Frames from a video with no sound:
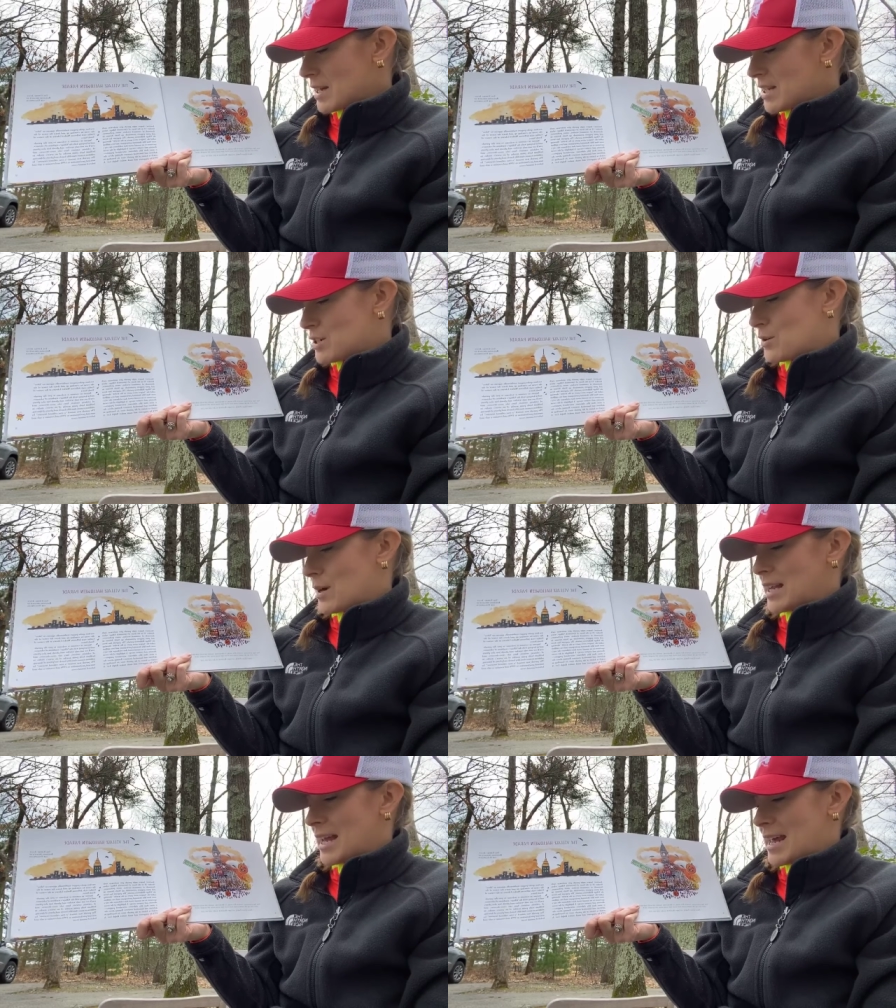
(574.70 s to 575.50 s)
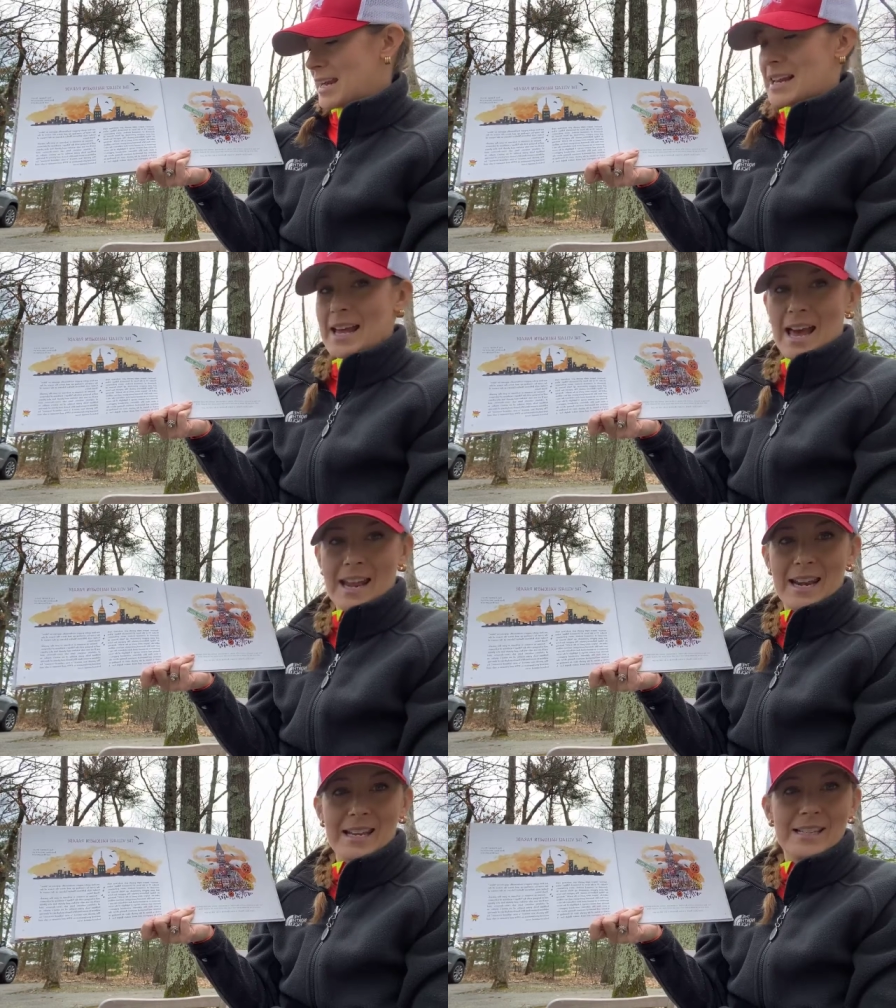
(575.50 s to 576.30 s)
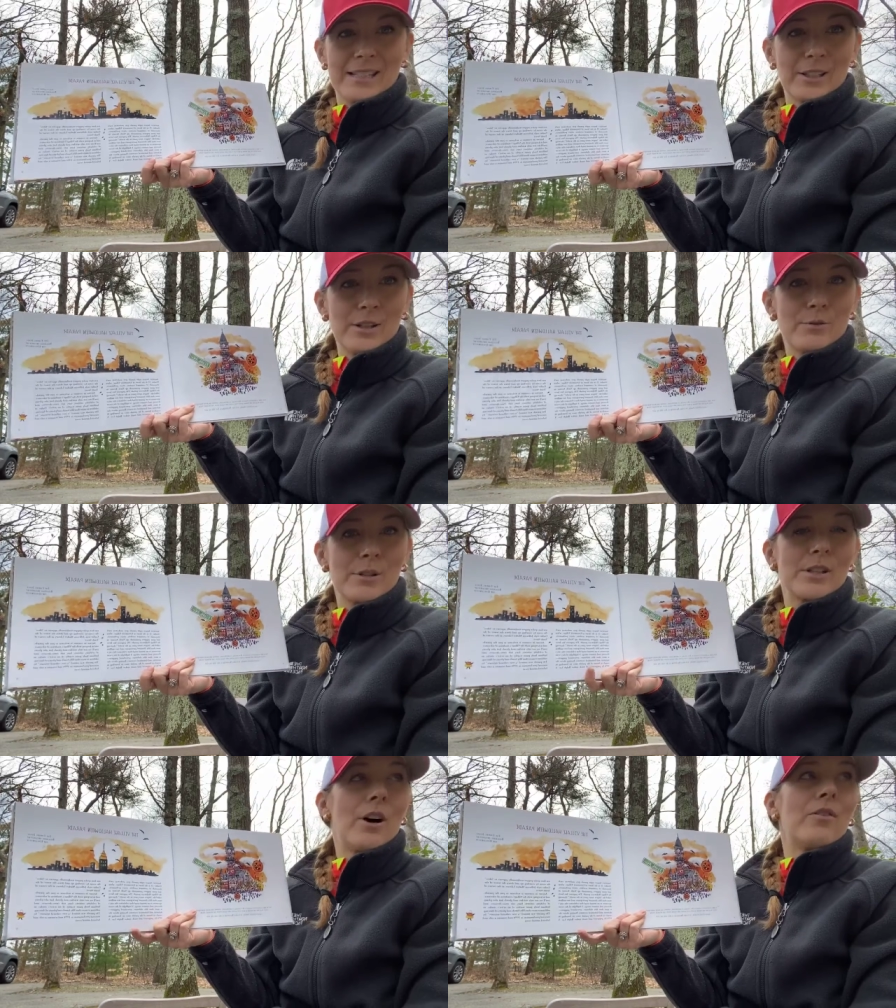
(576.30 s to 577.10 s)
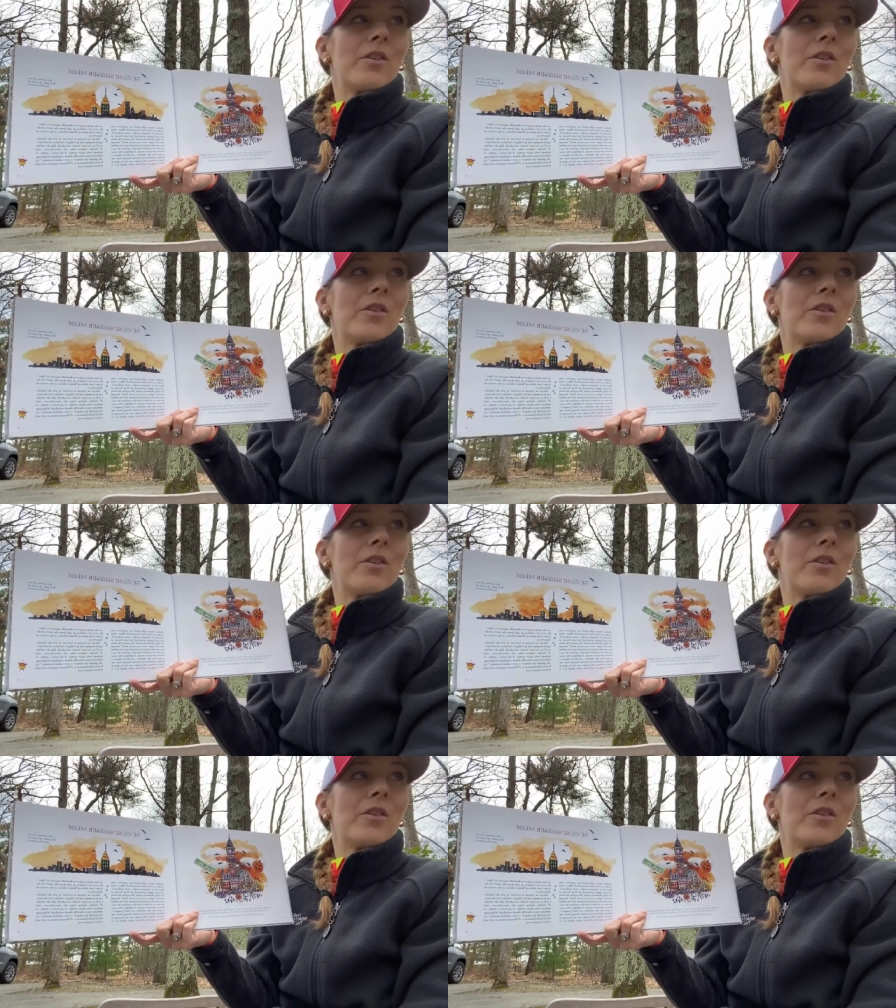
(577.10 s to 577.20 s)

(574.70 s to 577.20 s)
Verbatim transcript: into again and again until you resolve